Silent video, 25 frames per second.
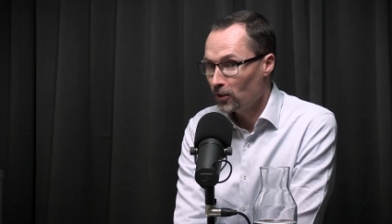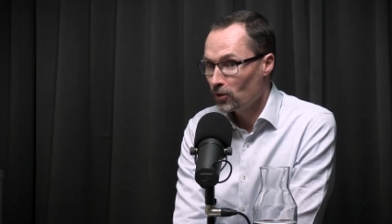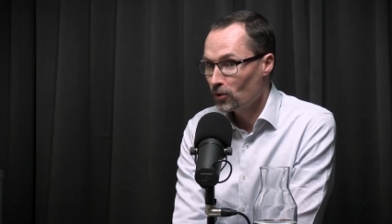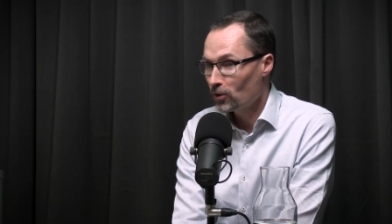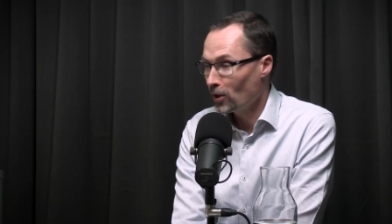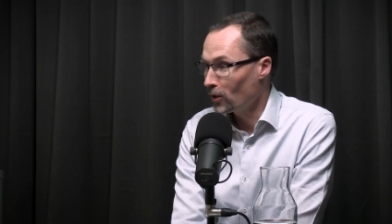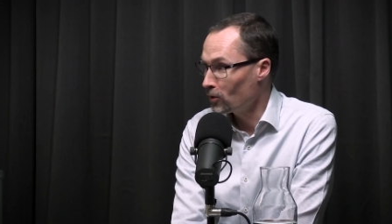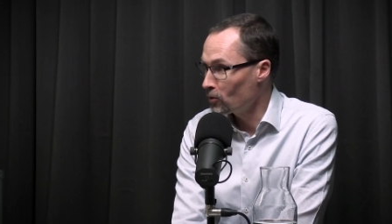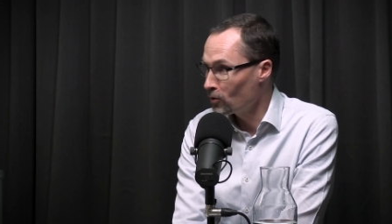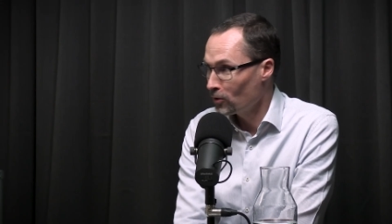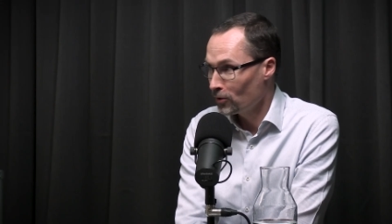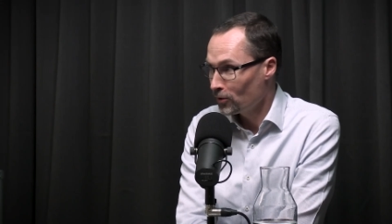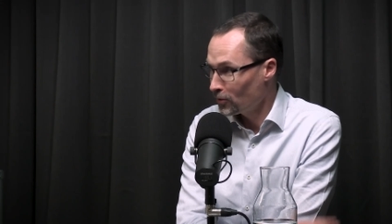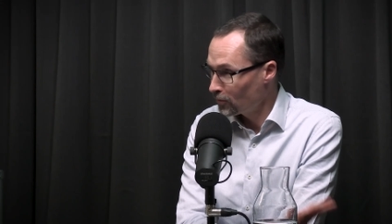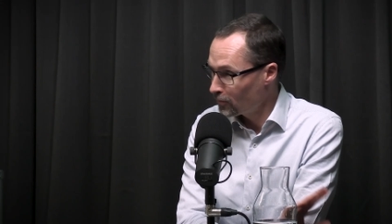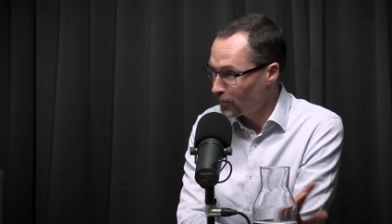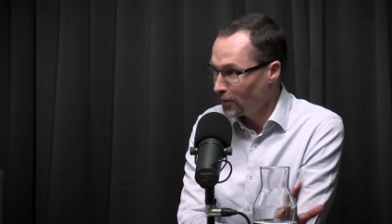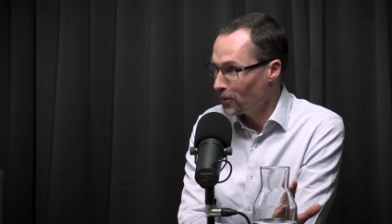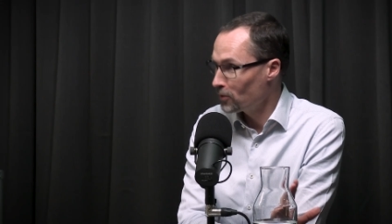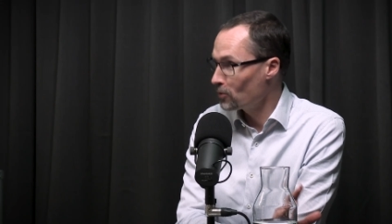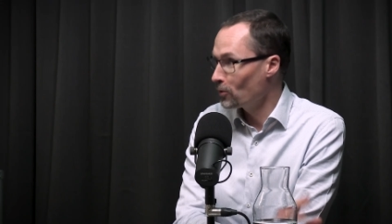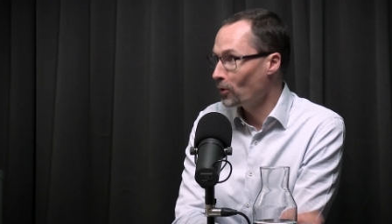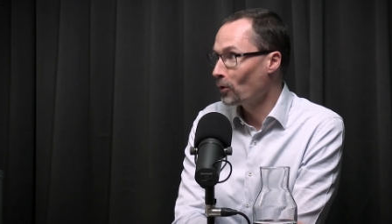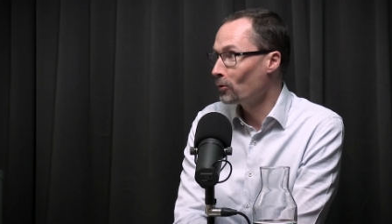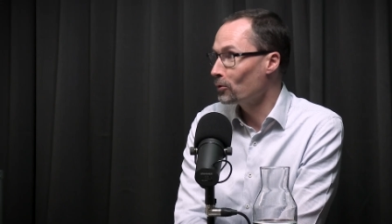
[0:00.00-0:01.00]
as such
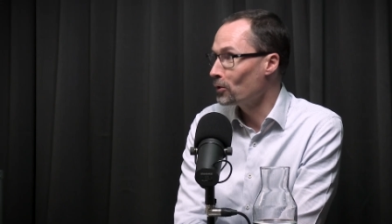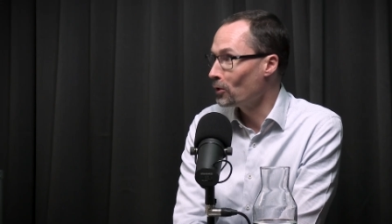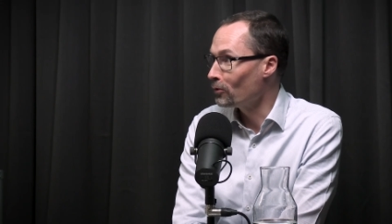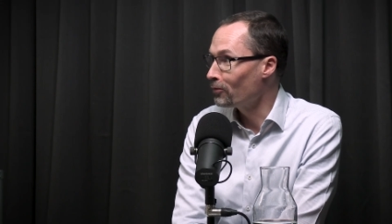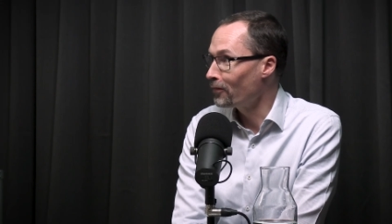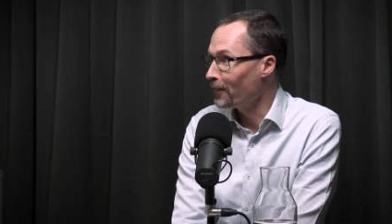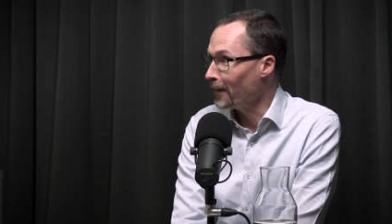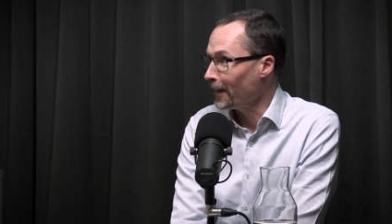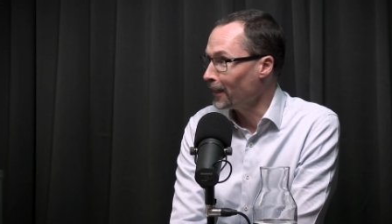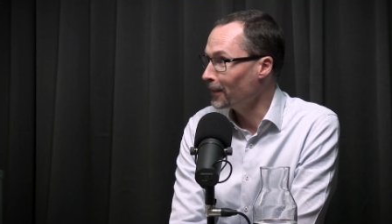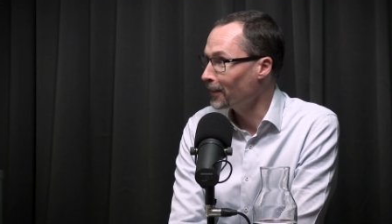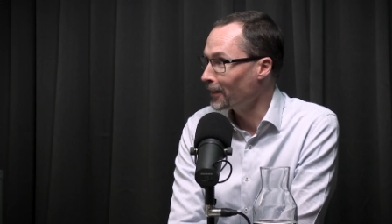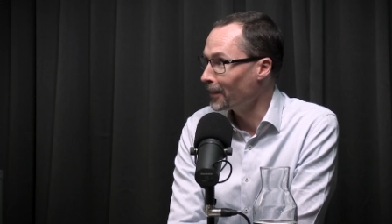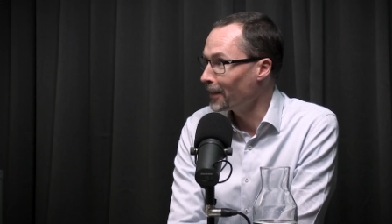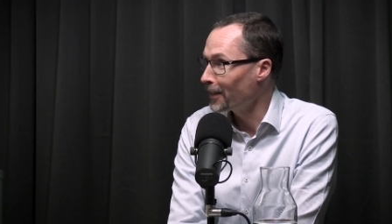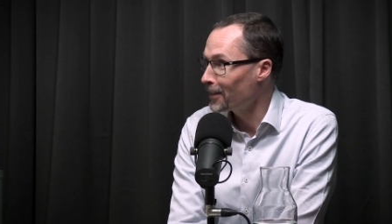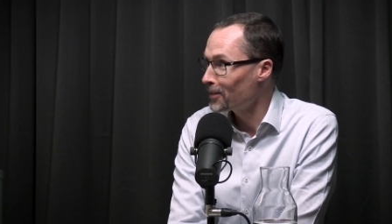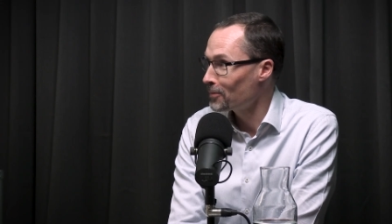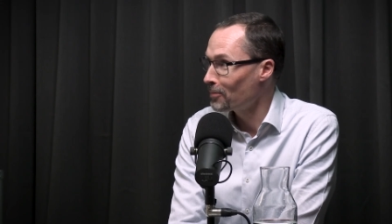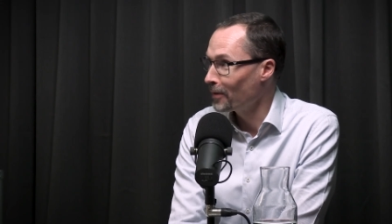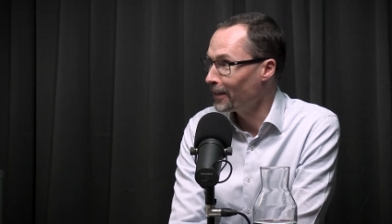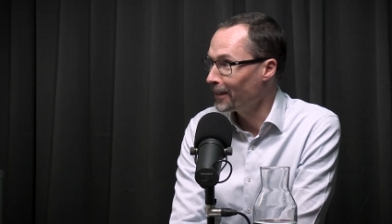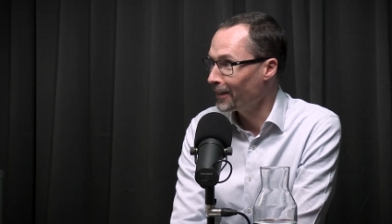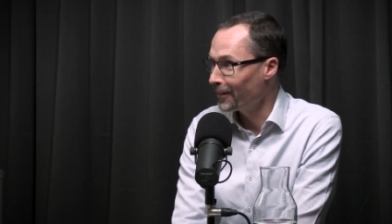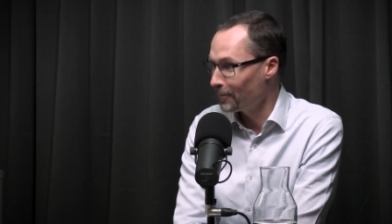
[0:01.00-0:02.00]
is no new thing, and
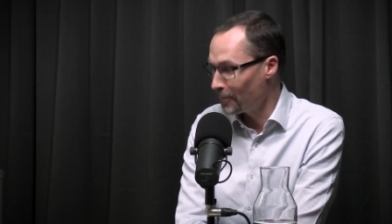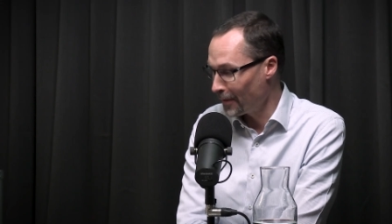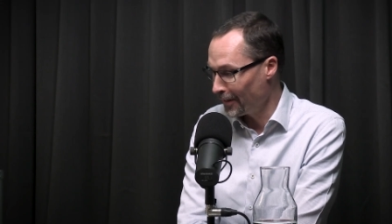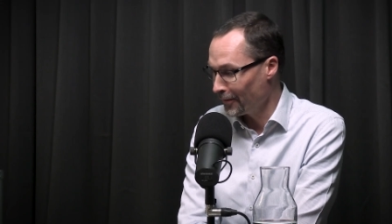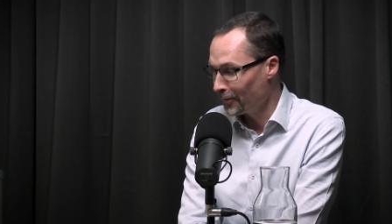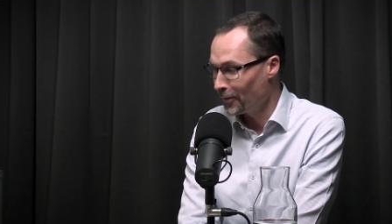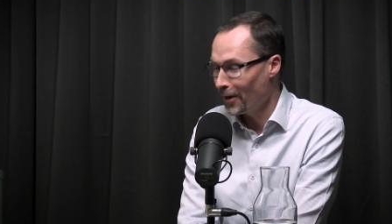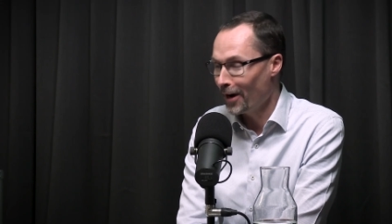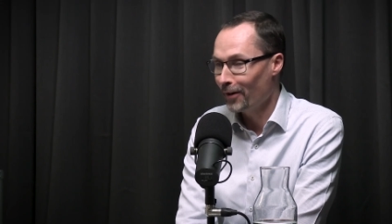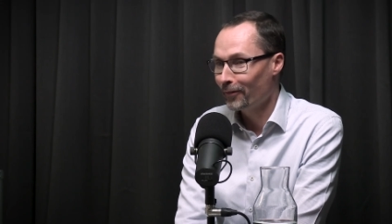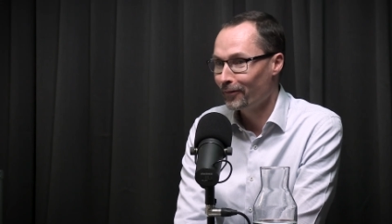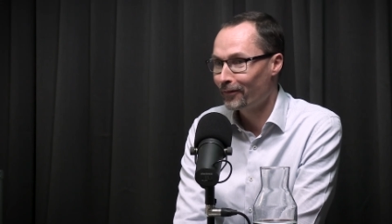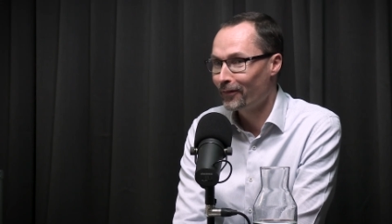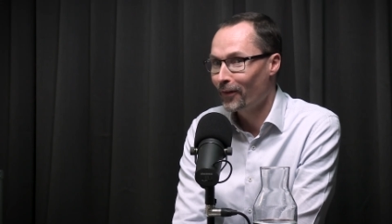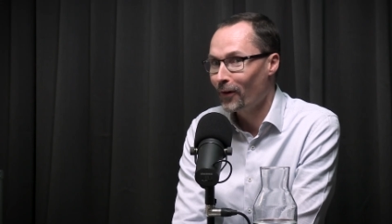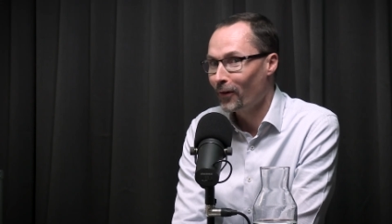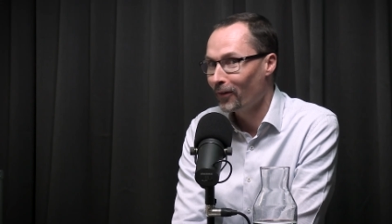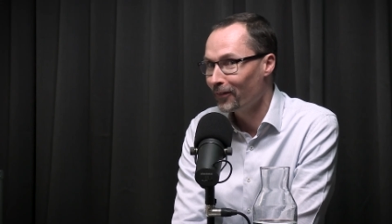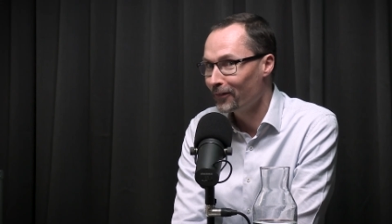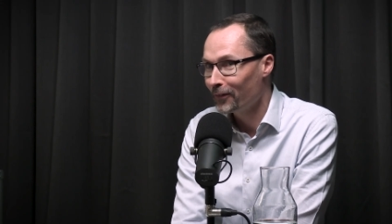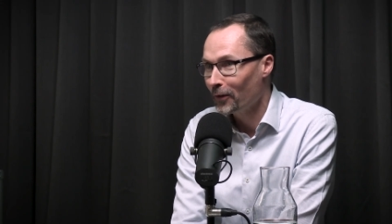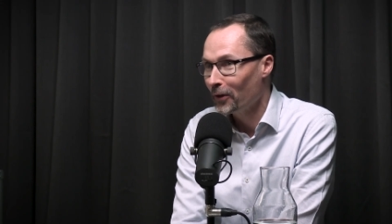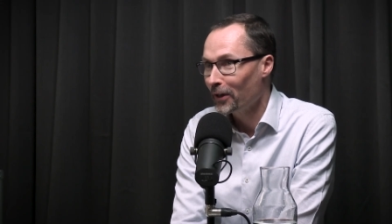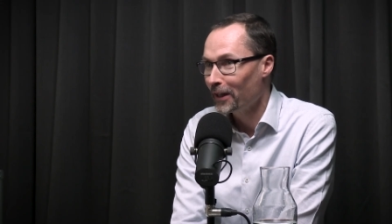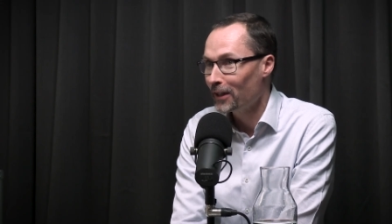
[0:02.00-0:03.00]
that's been around
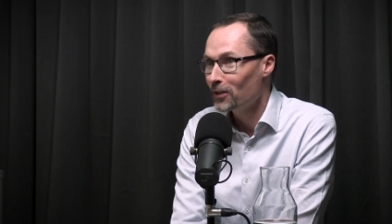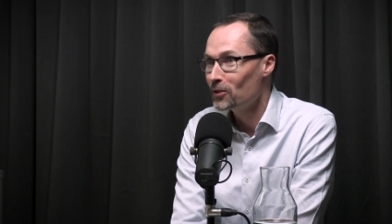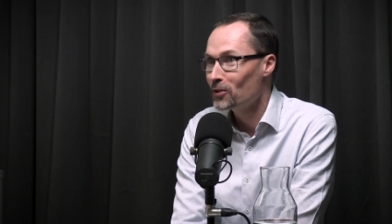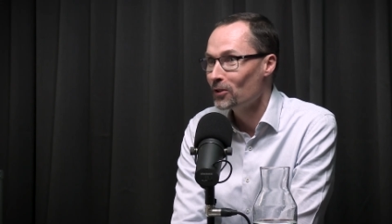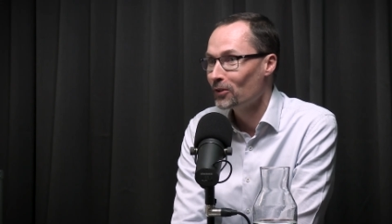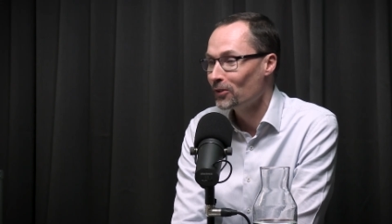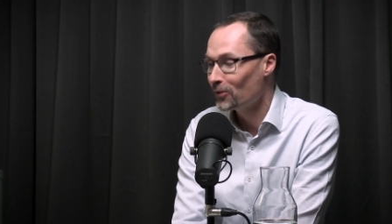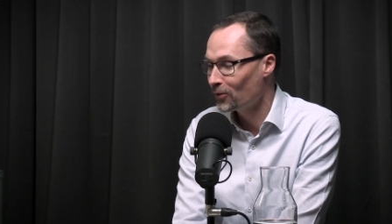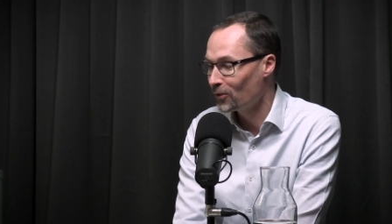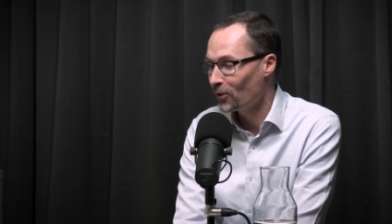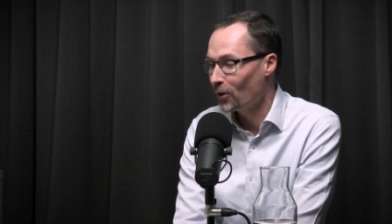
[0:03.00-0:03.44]
for ages.